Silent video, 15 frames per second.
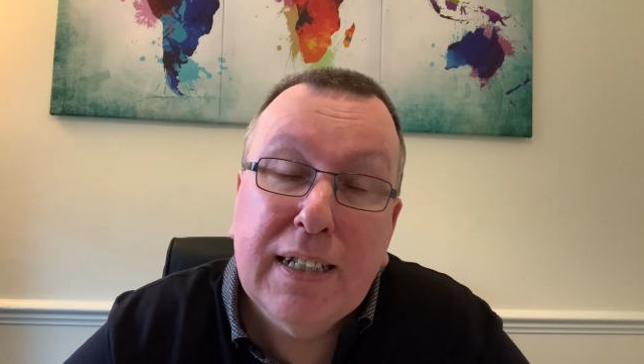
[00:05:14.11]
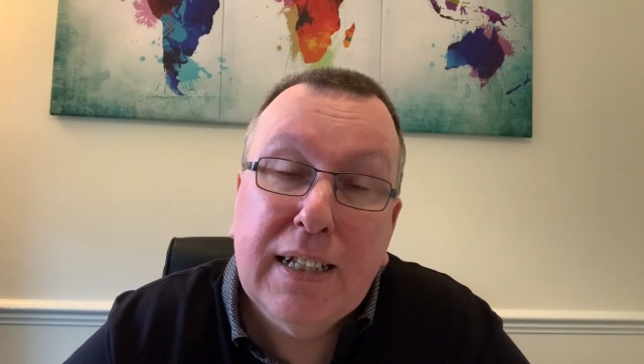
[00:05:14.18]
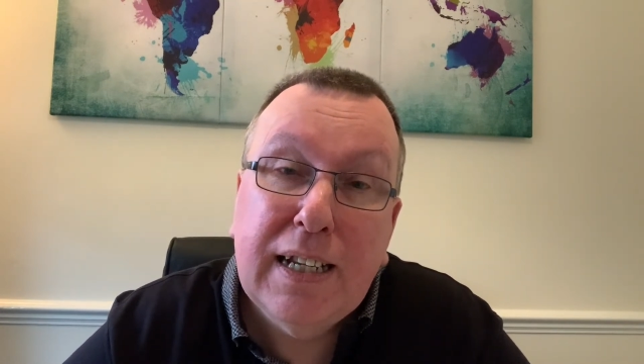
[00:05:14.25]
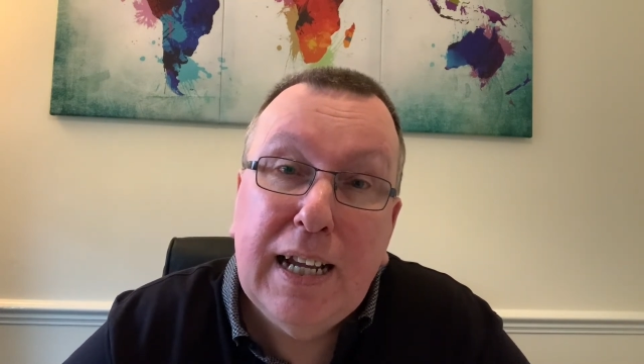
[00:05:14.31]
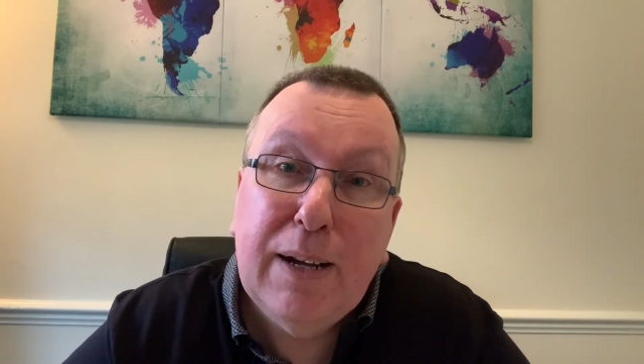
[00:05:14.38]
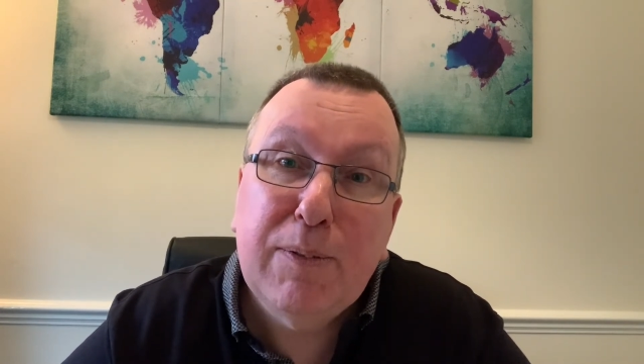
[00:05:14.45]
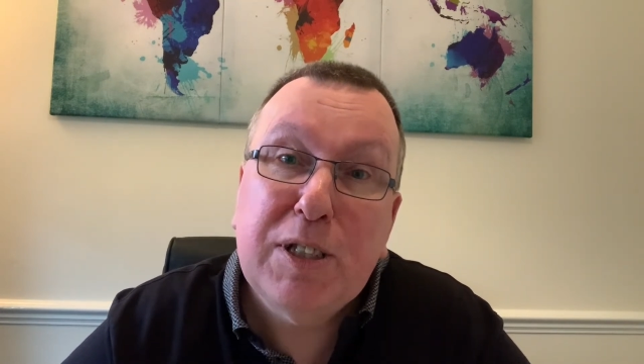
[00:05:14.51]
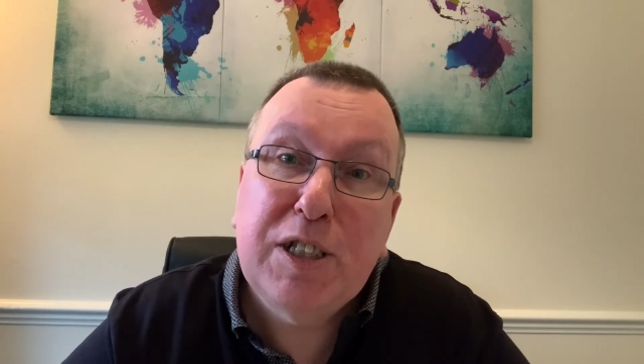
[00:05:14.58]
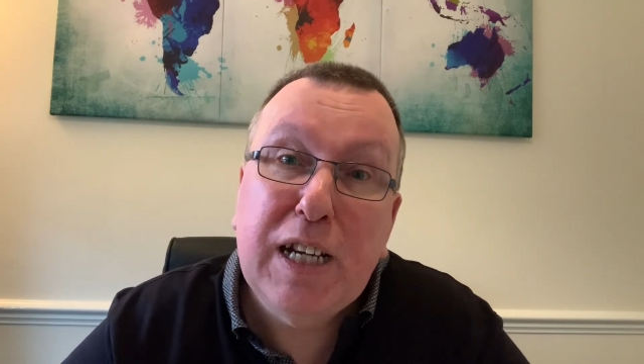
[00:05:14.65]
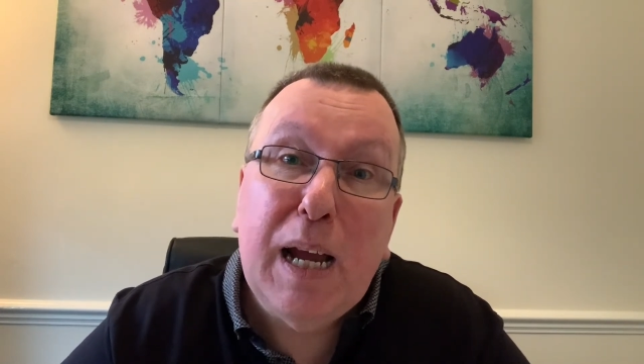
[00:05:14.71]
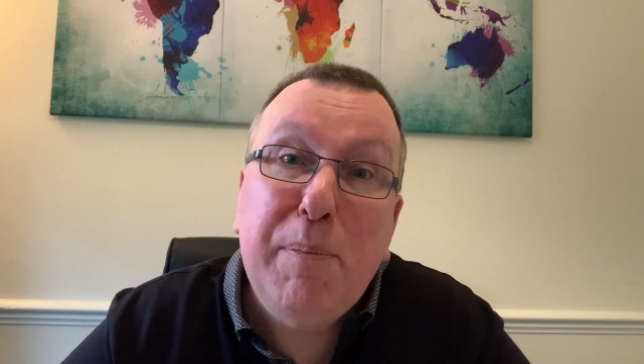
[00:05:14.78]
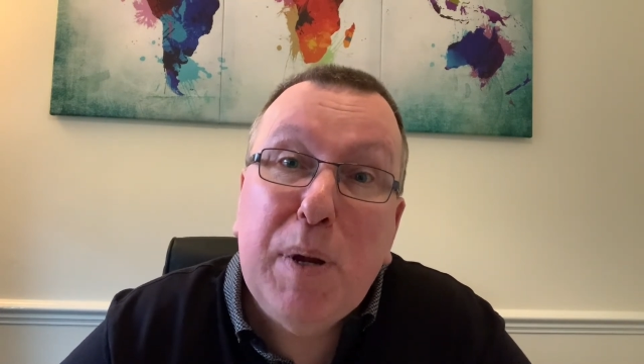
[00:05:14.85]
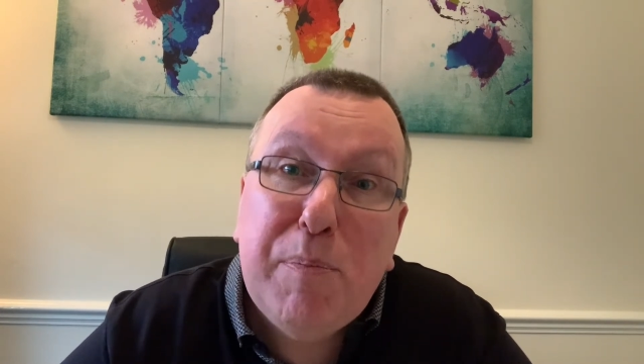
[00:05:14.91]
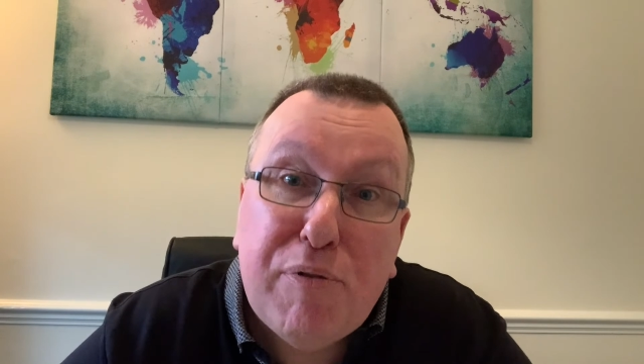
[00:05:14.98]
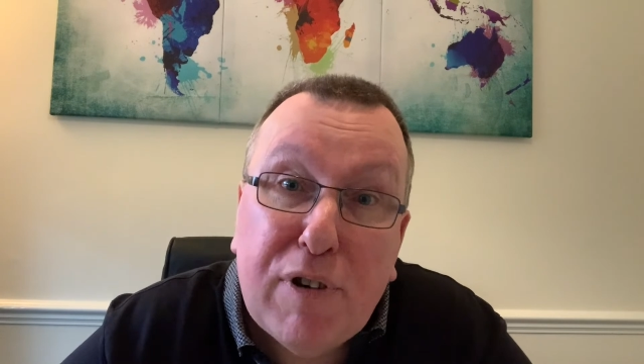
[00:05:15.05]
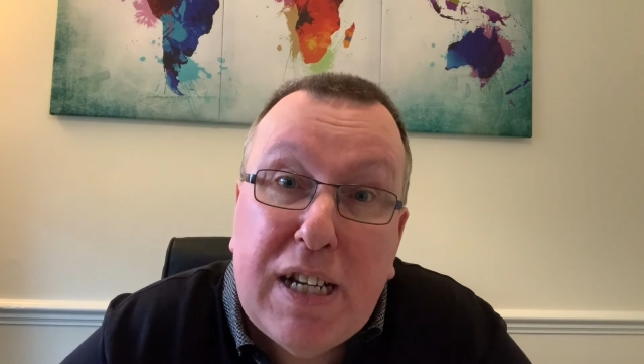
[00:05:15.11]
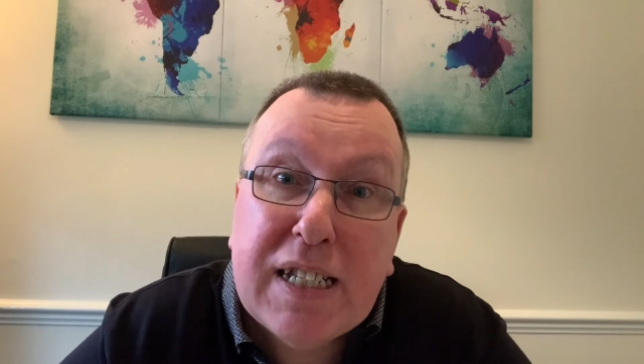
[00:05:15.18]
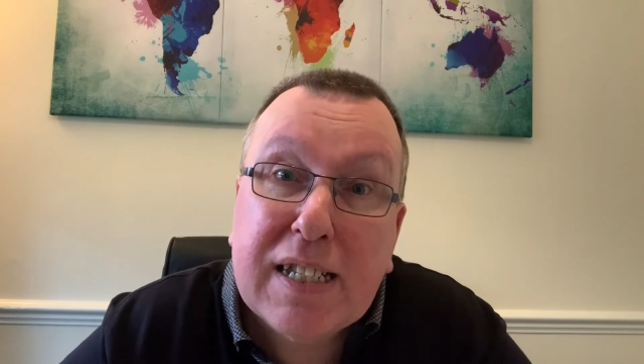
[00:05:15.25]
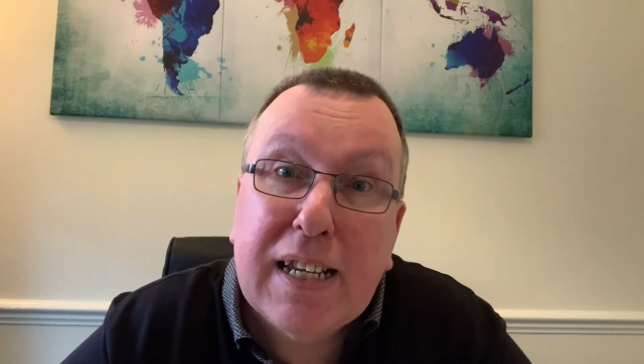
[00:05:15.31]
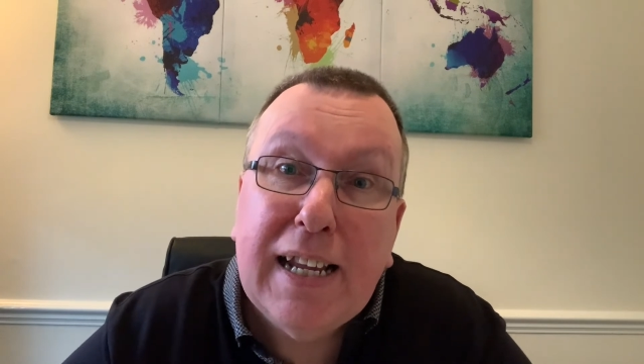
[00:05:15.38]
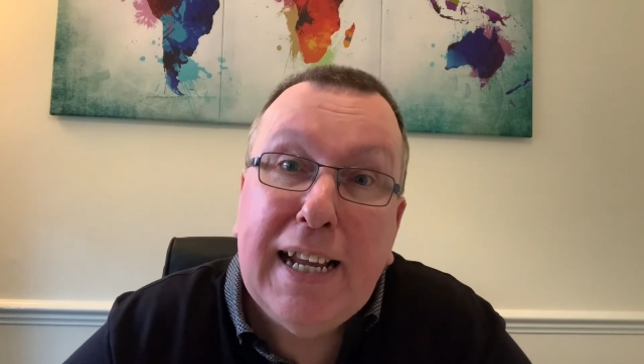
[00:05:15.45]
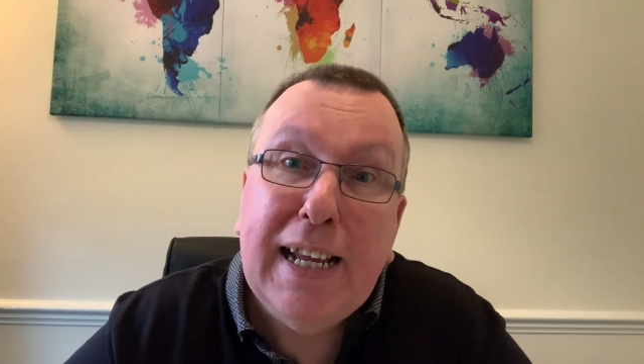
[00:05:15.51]
It was J.B.
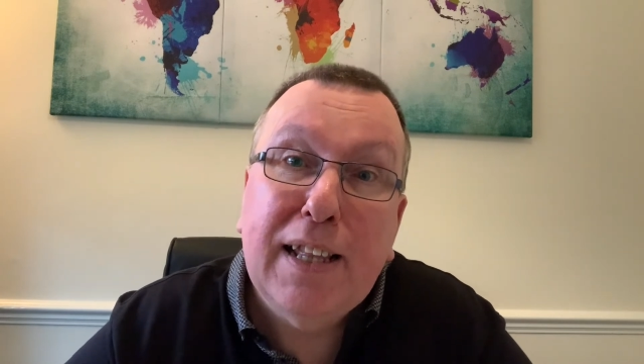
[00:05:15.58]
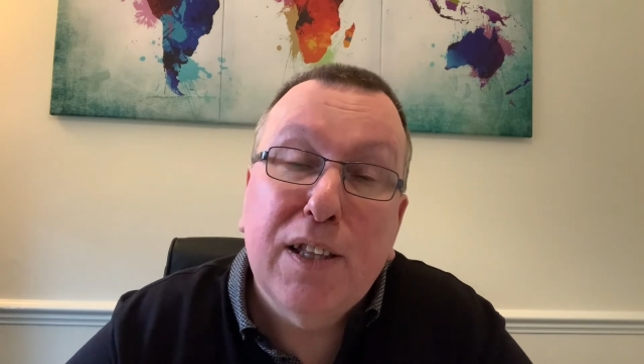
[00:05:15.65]
Priestley,